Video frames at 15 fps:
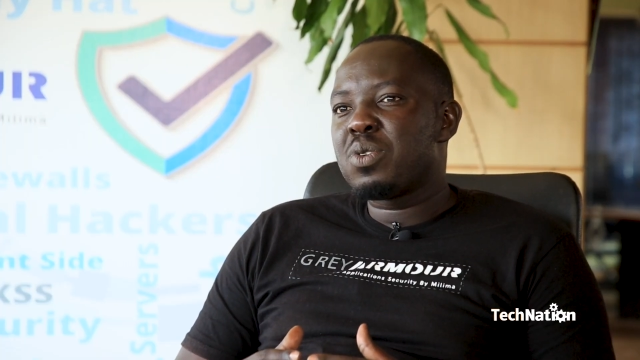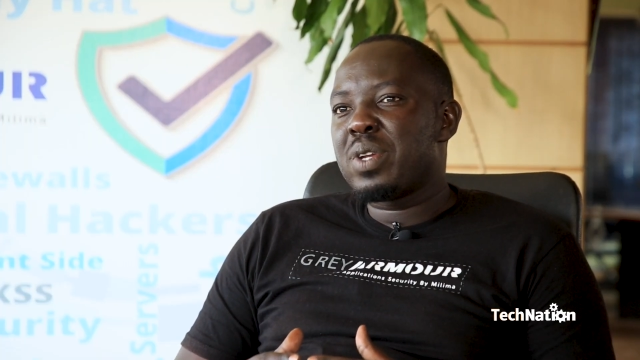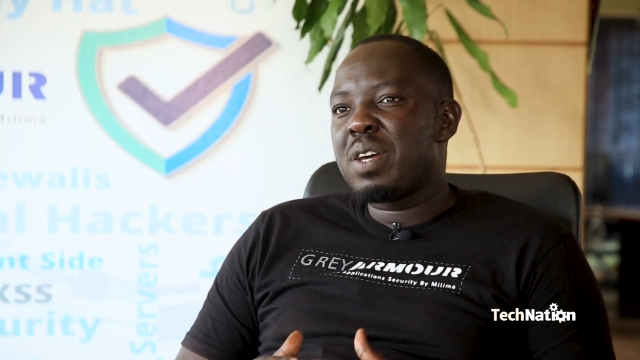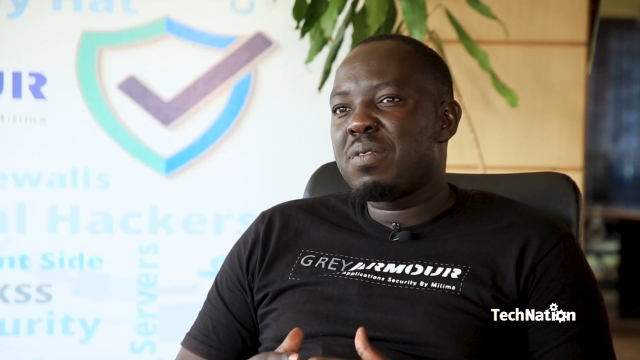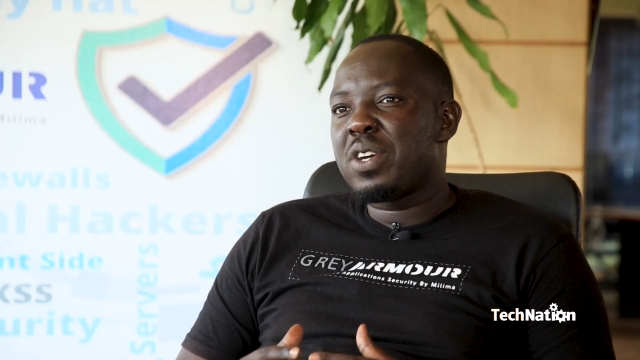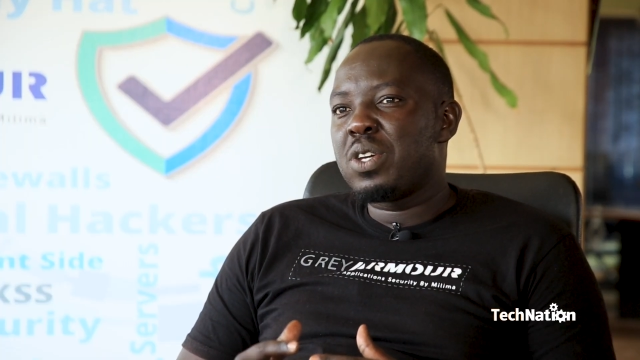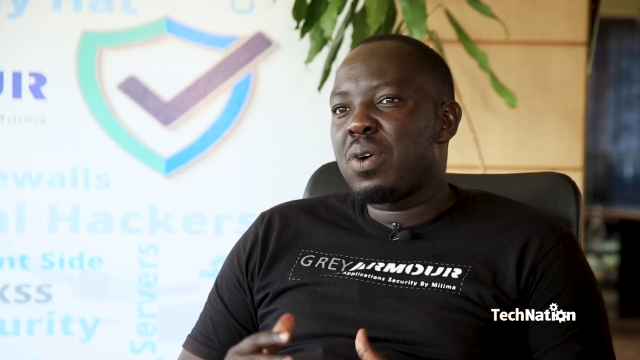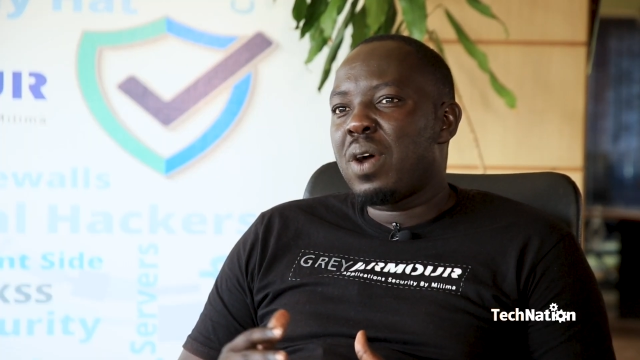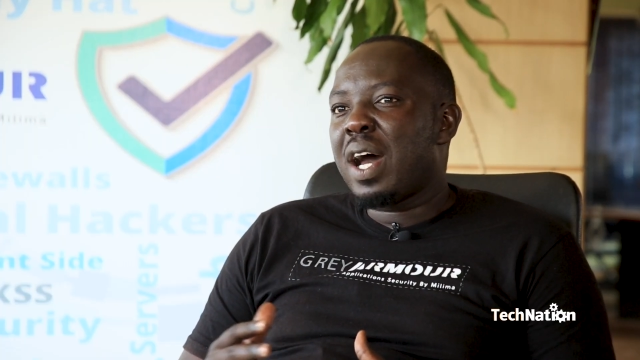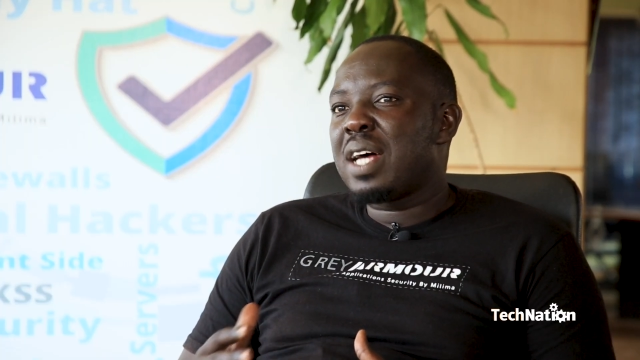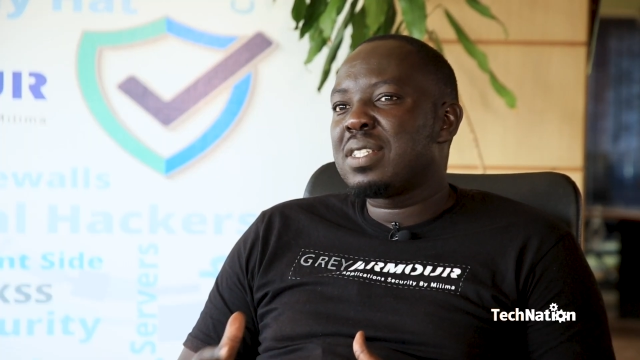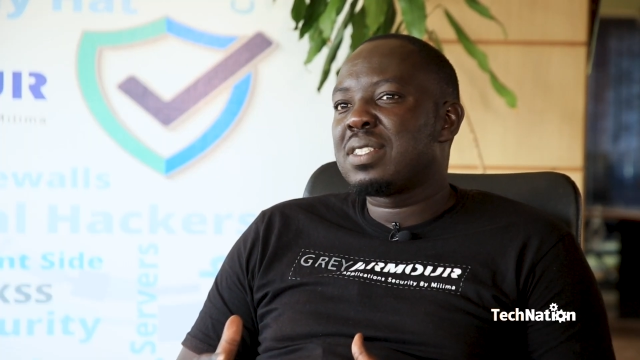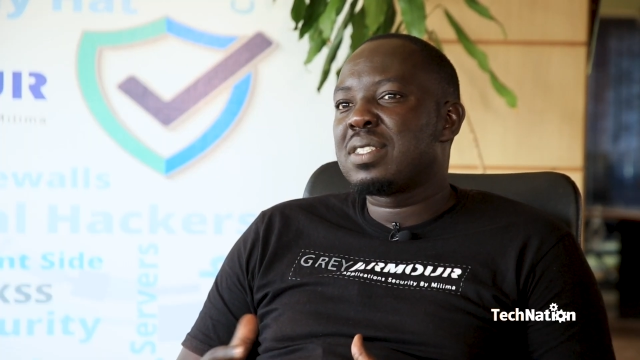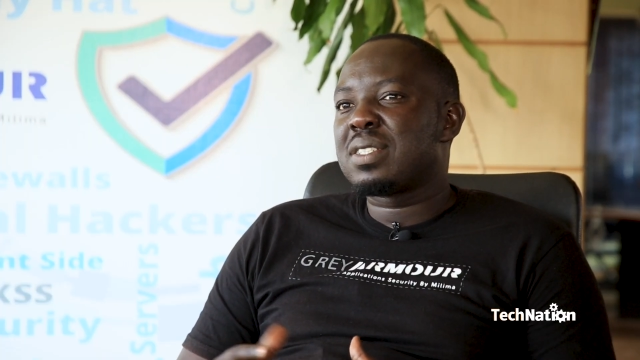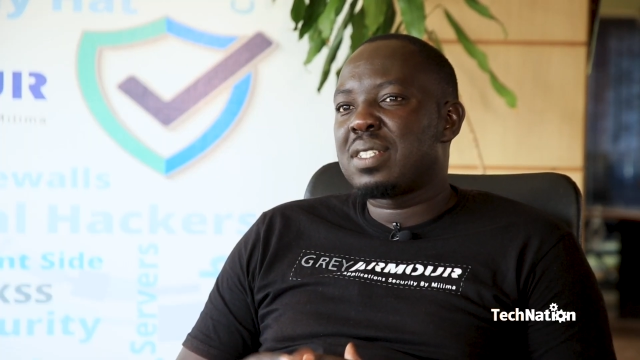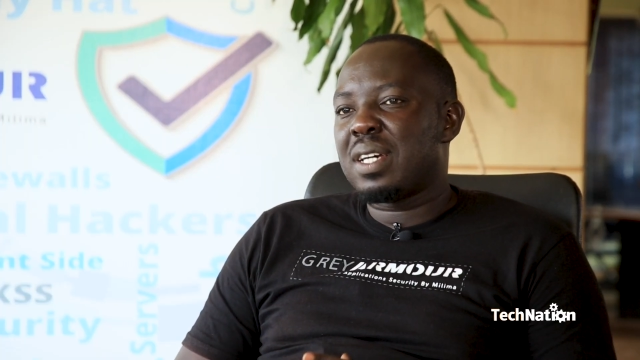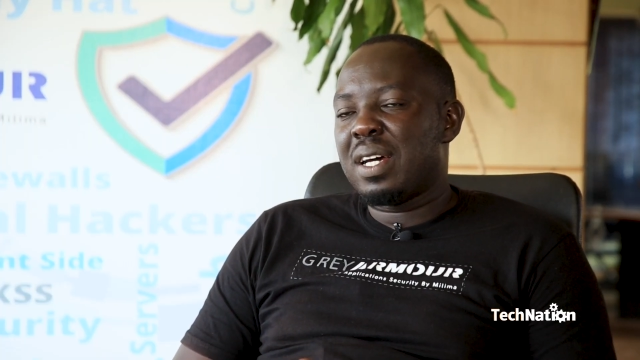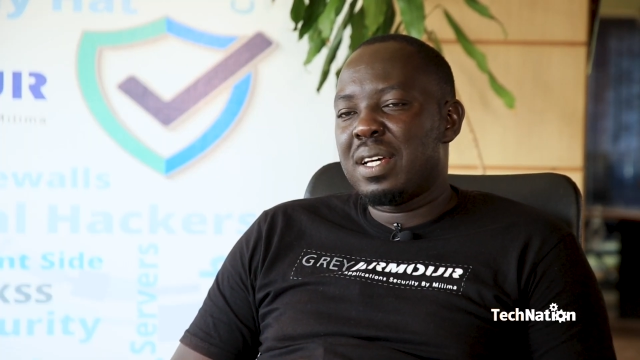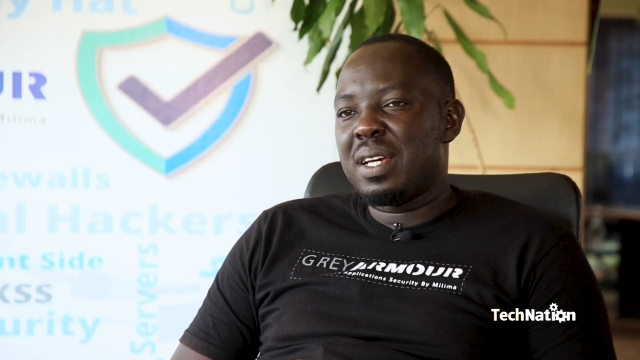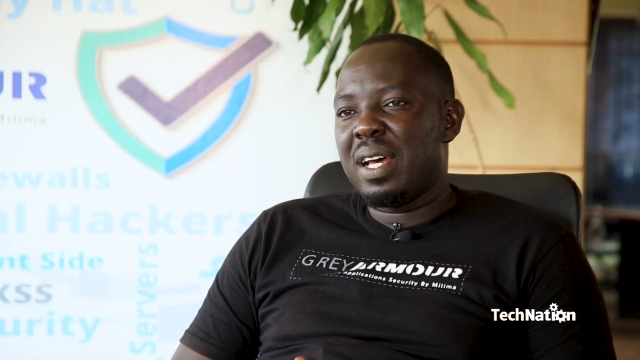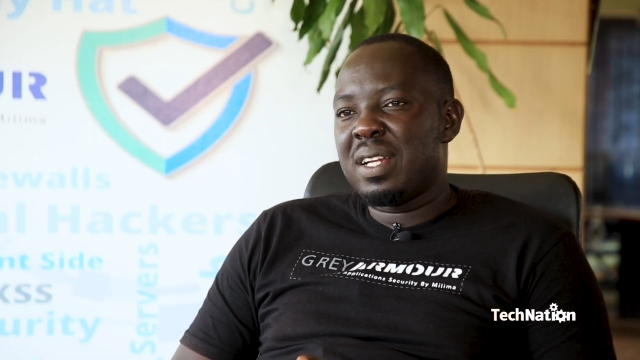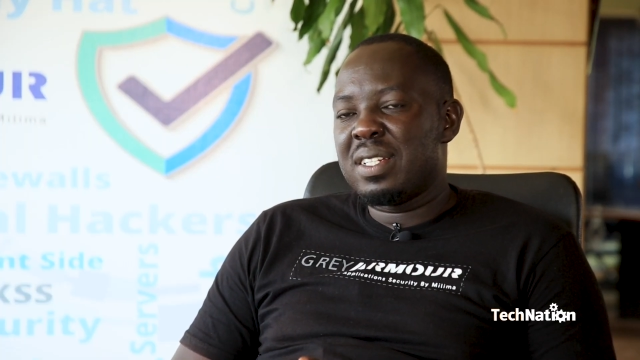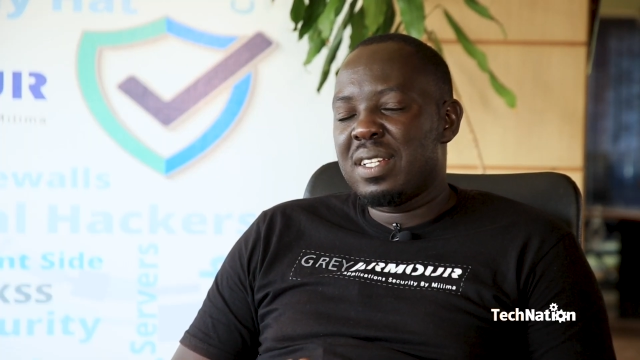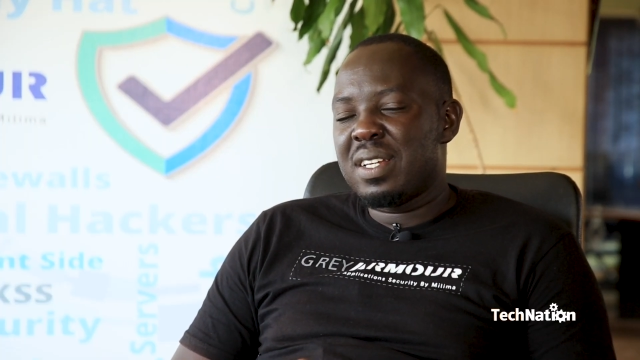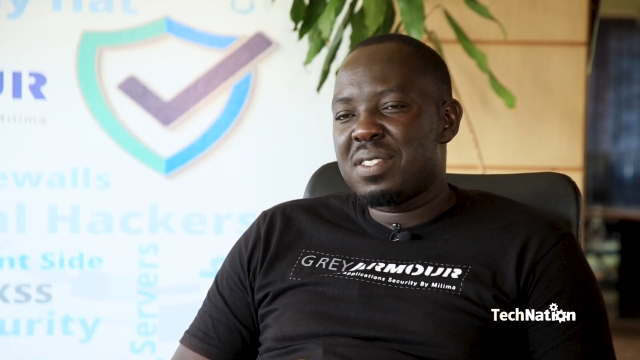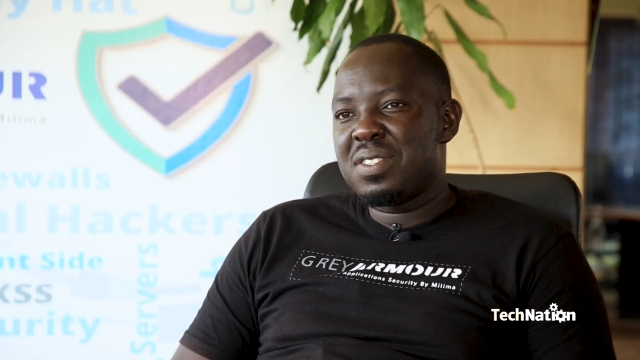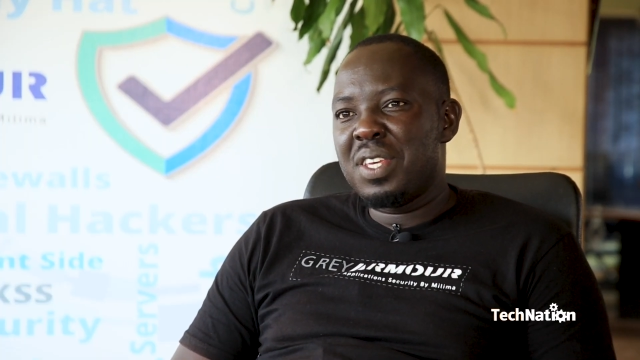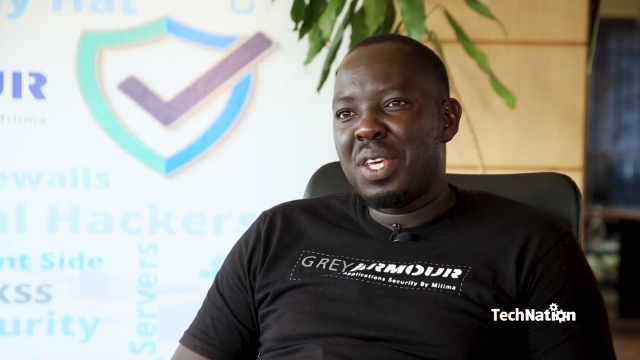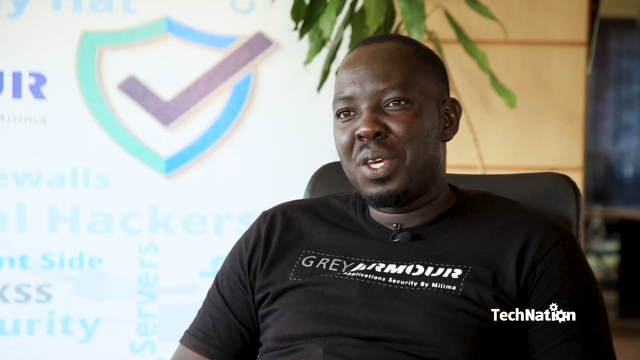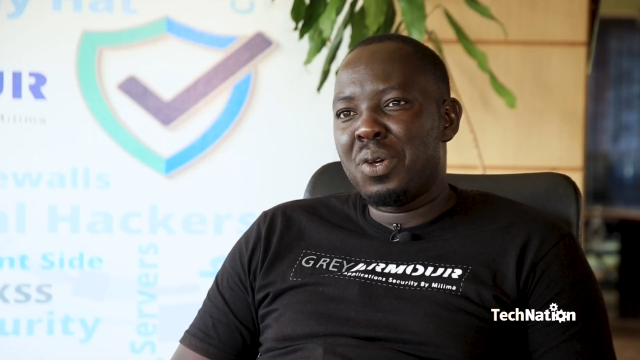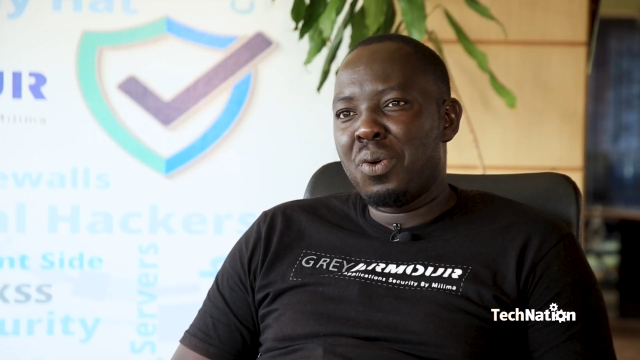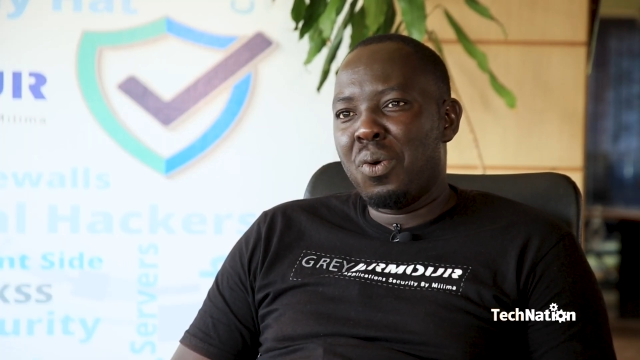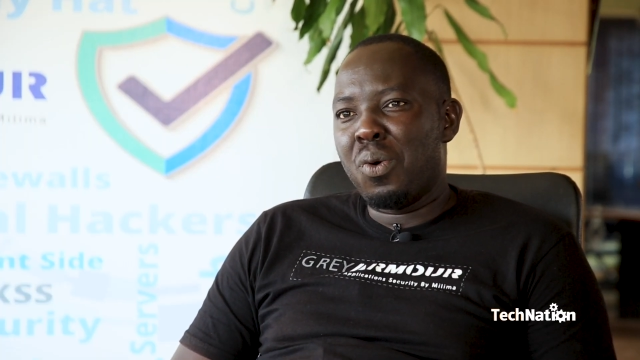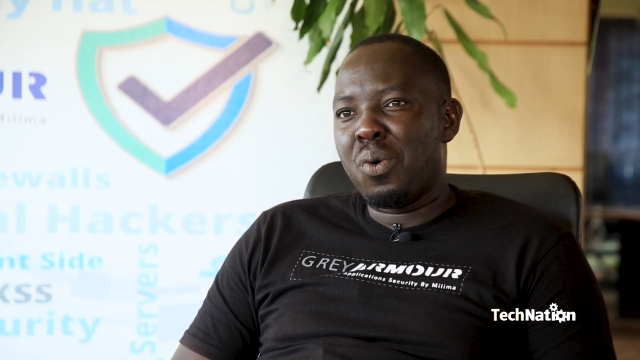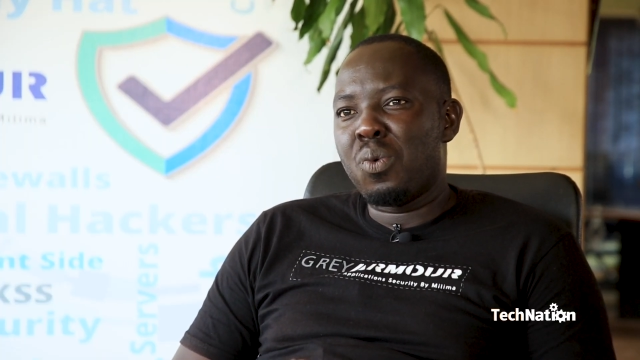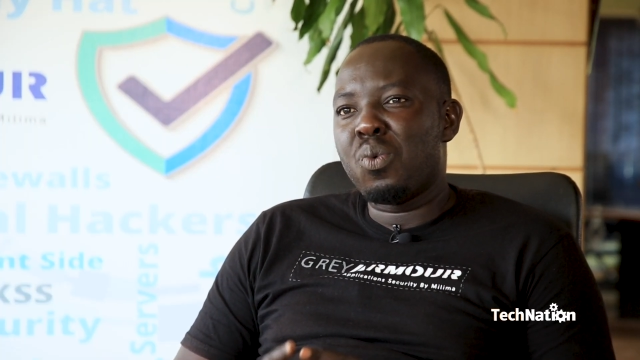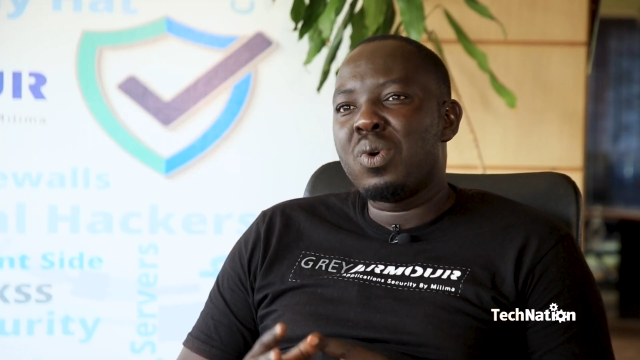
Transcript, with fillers: whenever you ask a, a CEO,